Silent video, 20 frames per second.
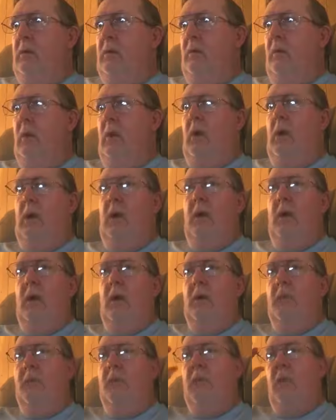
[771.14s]
Well,
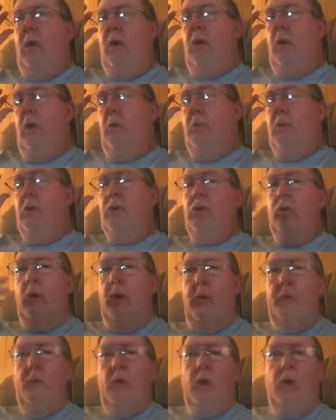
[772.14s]
I, am you know I'm just
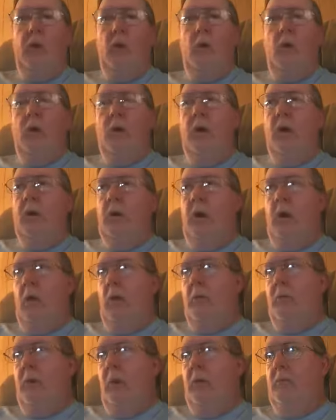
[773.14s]
rambling on here
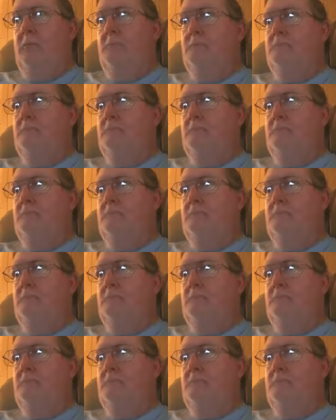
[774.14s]
now, but